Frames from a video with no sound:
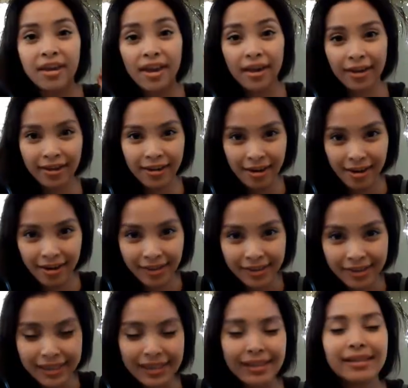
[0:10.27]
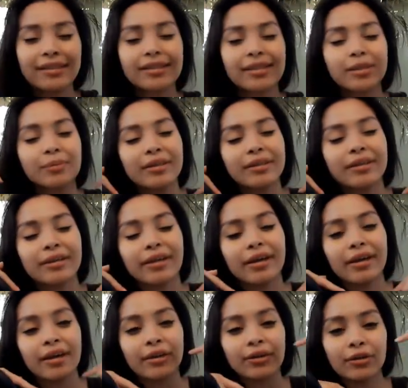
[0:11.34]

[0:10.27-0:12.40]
Hey guys, it's me again,